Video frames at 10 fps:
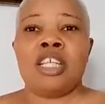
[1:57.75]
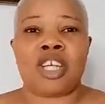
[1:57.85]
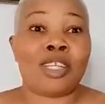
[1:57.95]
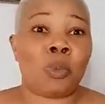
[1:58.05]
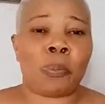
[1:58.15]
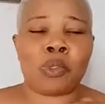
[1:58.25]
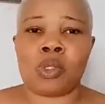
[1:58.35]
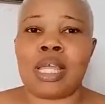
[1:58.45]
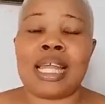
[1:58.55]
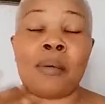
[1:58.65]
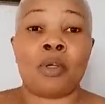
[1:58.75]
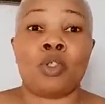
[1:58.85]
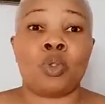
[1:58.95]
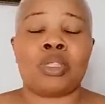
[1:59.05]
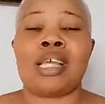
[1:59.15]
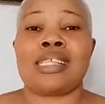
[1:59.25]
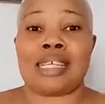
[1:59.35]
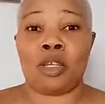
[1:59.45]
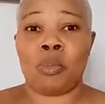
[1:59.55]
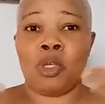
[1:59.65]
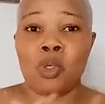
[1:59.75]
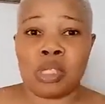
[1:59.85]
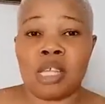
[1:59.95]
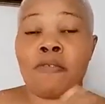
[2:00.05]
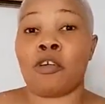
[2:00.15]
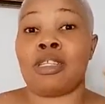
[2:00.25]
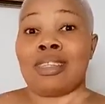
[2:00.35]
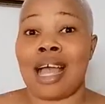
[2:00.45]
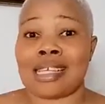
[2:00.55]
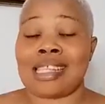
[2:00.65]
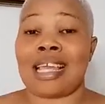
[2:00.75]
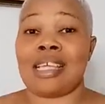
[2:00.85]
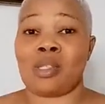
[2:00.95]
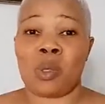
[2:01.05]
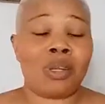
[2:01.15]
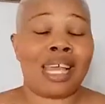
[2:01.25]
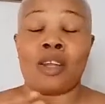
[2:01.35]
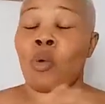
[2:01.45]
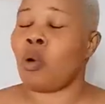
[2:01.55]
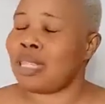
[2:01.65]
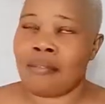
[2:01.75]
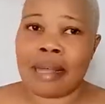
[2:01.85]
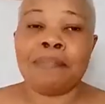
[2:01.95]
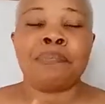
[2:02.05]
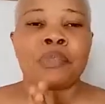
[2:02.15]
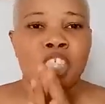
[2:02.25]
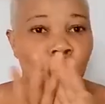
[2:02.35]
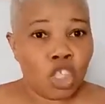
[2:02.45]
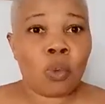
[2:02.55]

trying to put together one or two things that they'll be using for the tax, like a storyline or whatever she